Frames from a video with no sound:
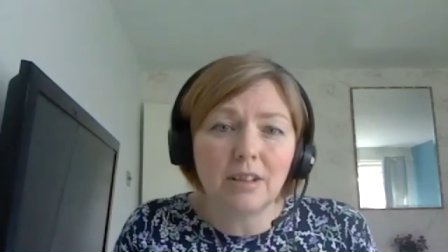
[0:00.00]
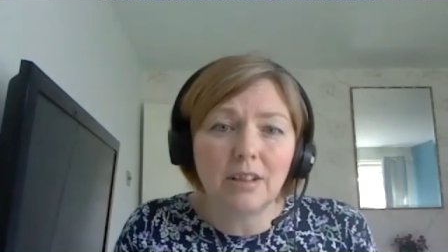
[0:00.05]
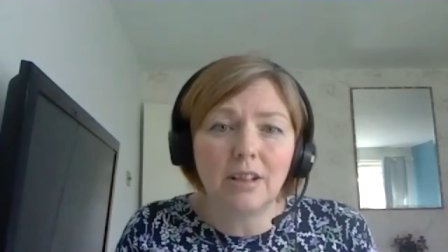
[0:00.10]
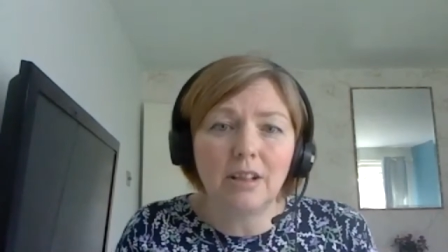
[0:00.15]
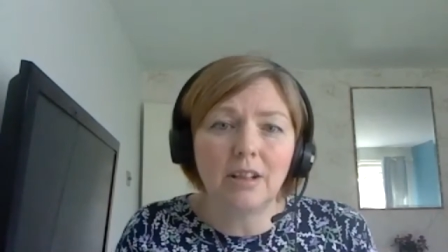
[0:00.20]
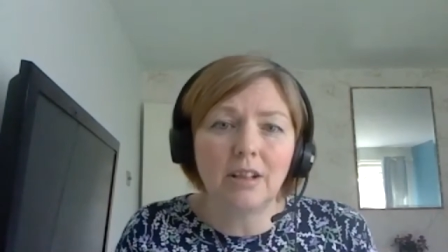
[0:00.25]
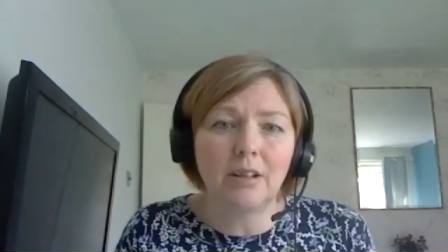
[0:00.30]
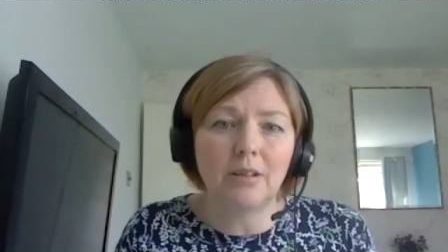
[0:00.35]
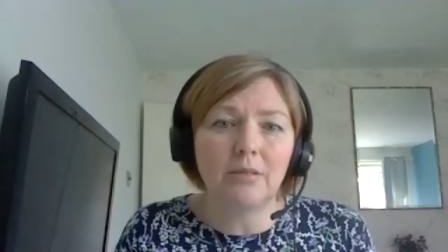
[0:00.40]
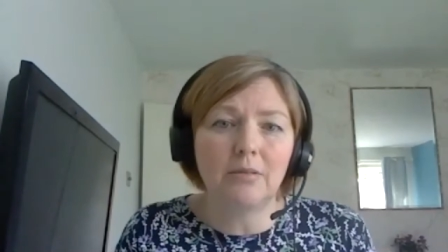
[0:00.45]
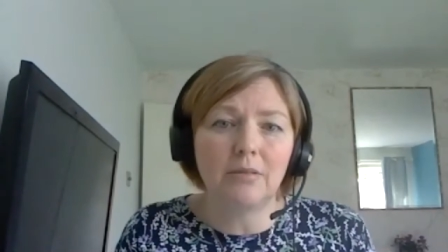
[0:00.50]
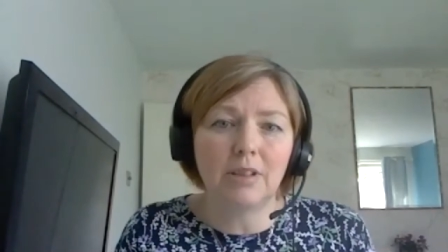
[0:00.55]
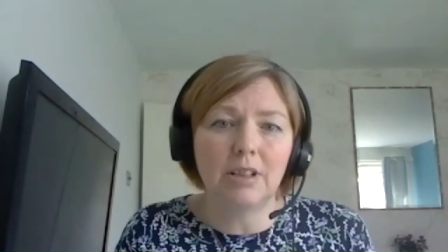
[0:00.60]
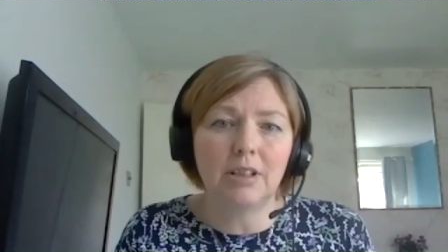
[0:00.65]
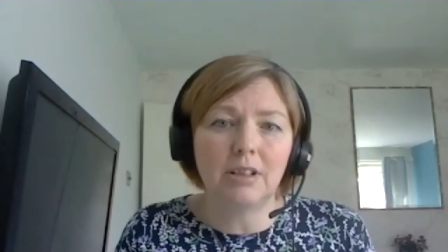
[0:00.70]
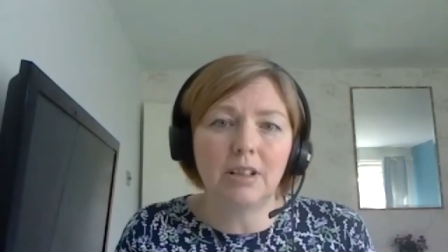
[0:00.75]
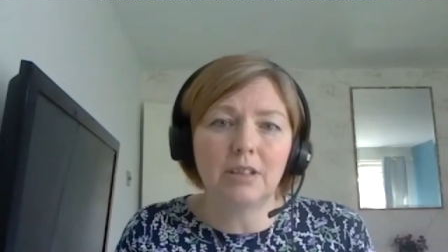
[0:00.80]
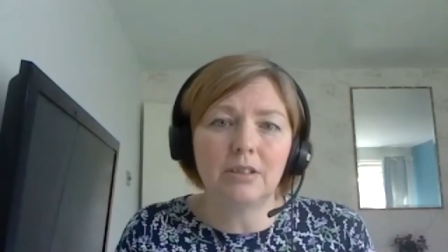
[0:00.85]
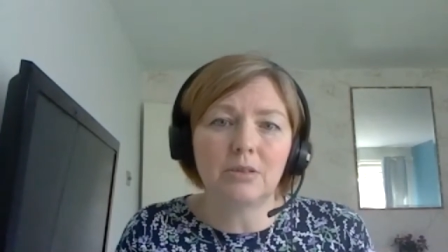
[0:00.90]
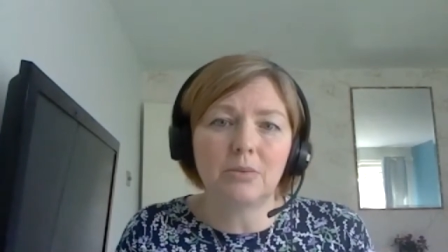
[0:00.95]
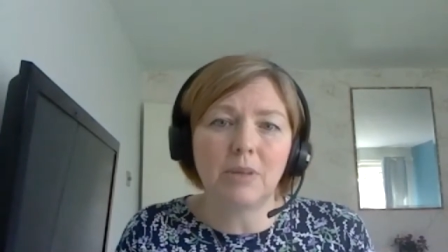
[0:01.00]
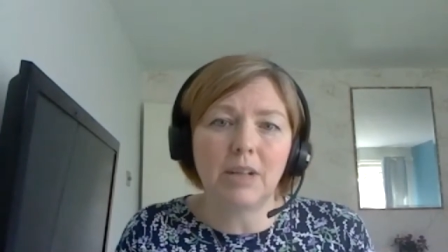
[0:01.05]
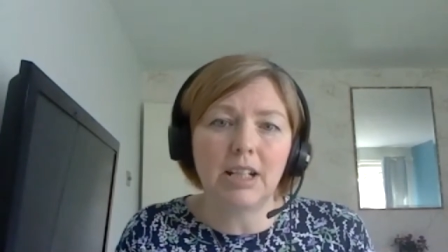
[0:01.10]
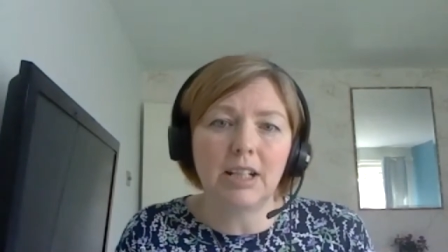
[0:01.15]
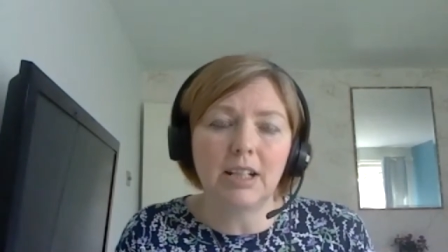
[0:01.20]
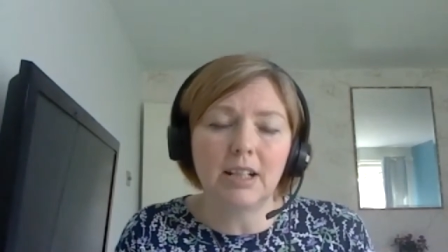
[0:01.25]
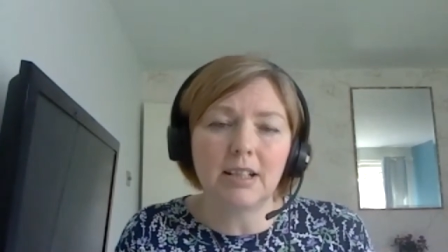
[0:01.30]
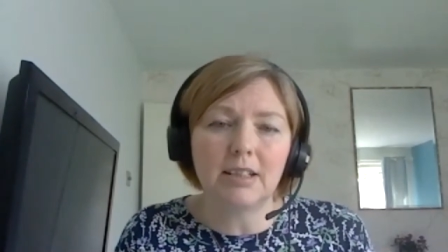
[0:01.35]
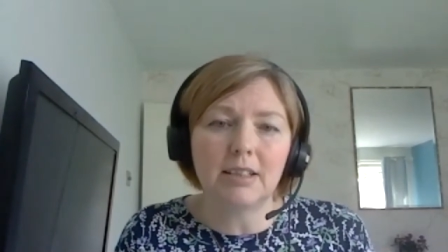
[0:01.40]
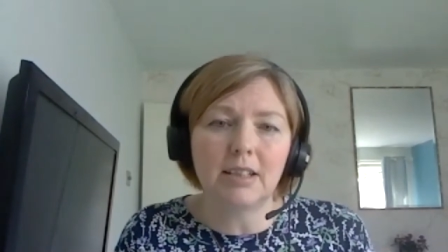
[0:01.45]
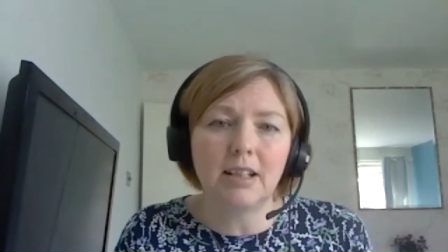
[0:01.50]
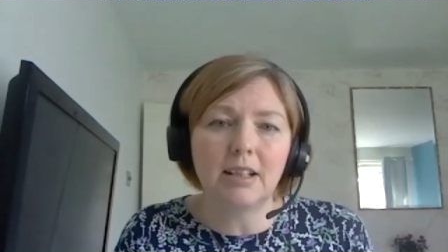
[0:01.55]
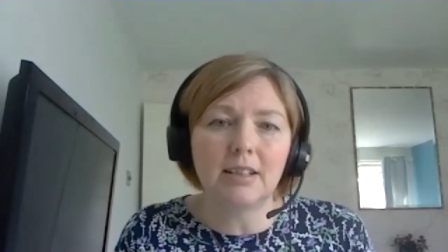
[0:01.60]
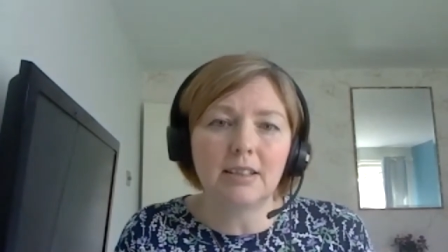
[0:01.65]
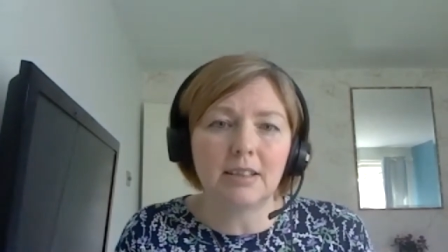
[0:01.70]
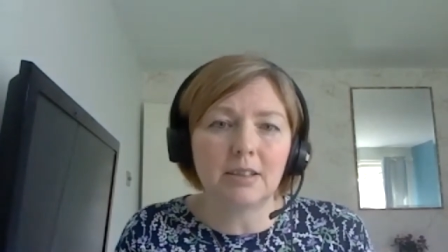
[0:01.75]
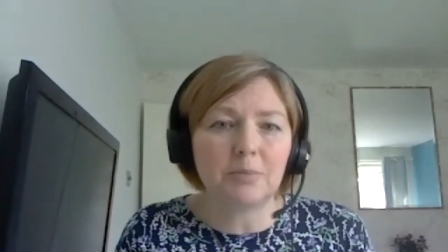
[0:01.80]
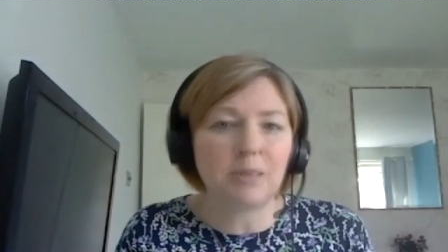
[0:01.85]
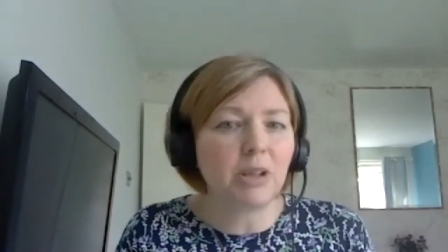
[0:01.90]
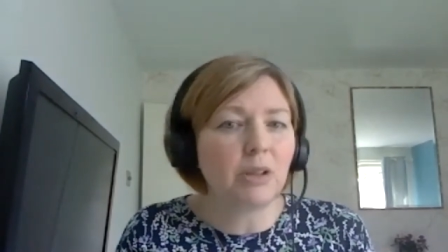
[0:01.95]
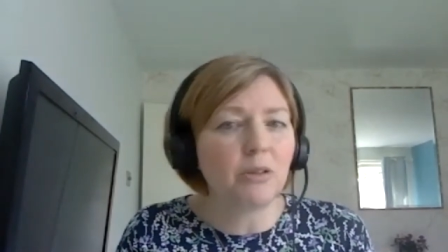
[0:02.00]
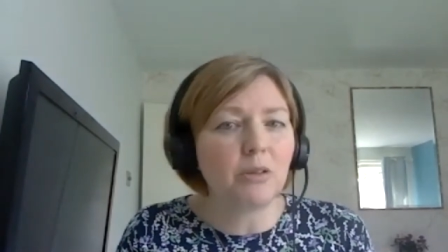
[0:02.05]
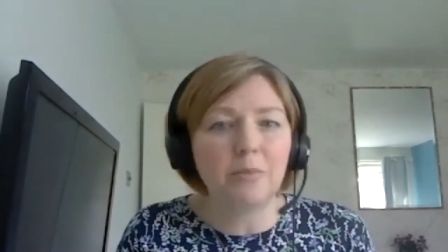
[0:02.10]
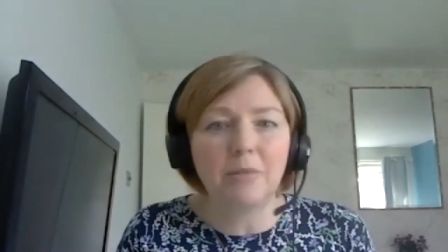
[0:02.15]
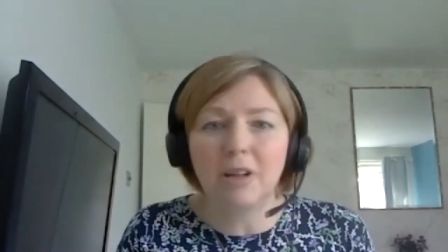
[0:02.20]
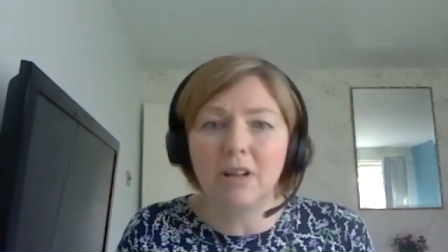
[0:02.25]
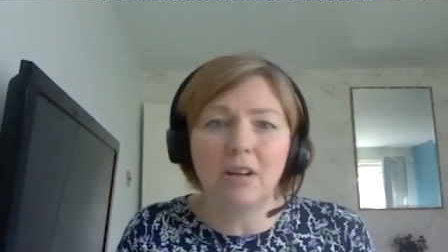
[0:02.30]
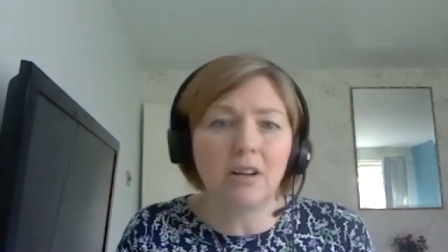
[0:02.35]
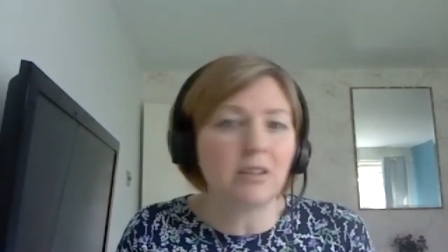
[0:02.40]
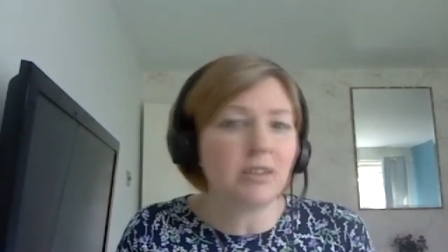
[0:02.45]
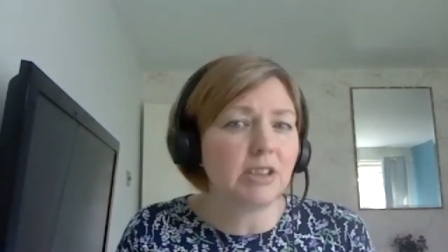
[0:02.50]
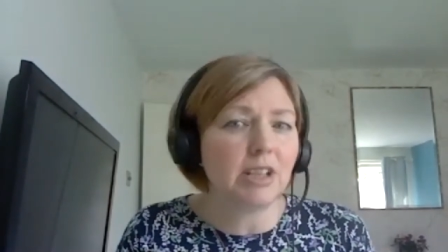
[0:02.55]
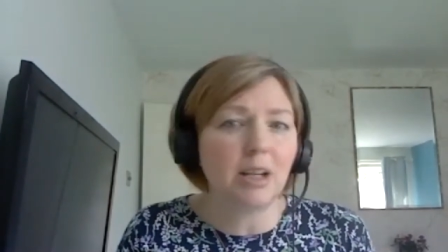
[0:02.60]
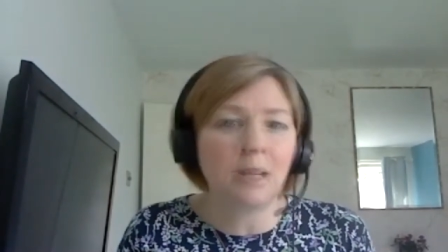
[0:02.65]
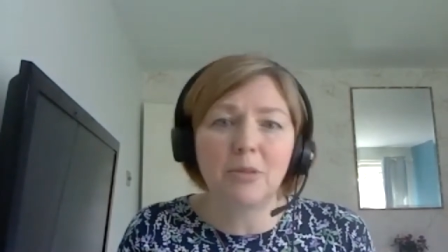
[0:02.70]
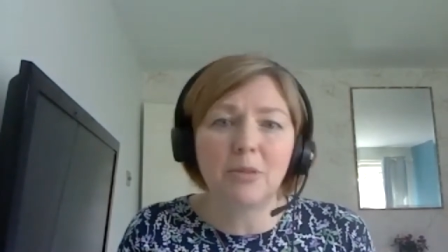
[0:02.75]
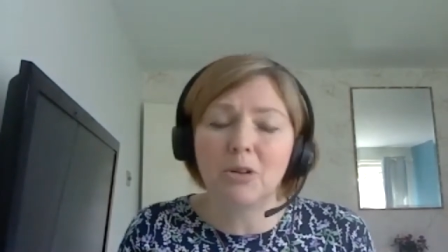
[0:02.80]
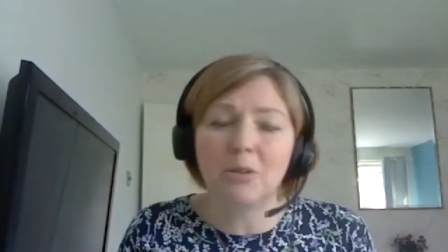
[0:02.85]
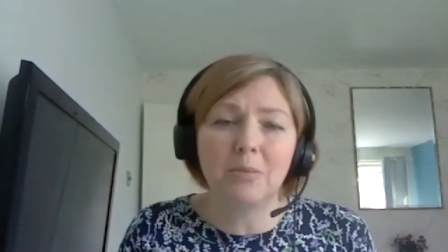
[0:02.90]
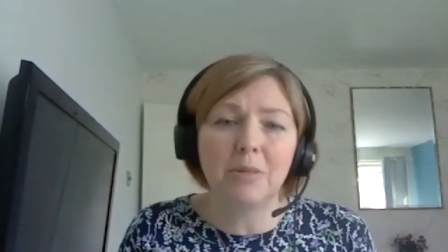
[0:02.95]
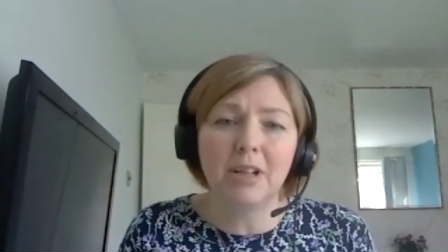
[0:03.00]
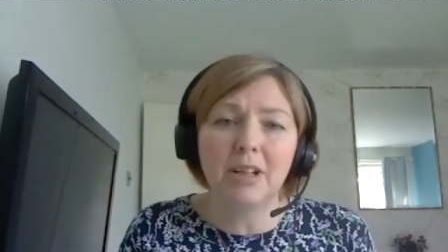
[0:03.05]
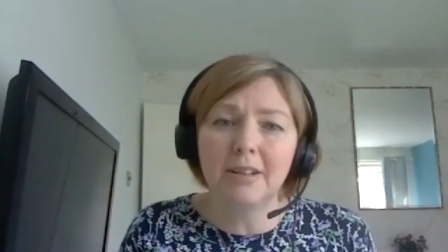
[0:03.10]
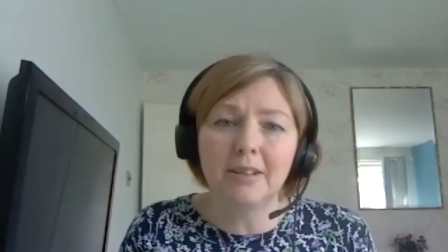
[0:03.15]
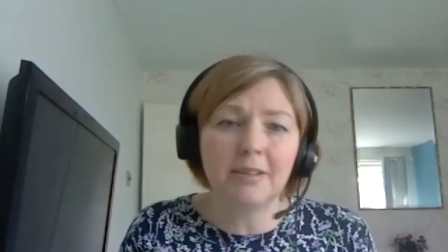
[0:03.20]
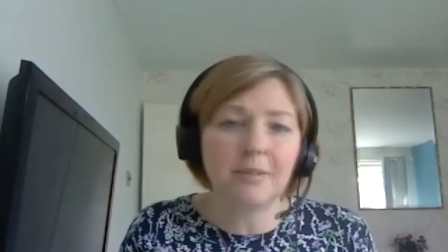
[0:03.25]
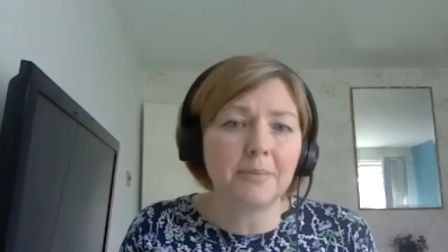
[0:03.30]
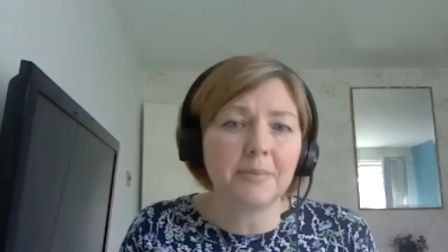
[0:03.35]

you know, in 2019, because it's been a long time coming.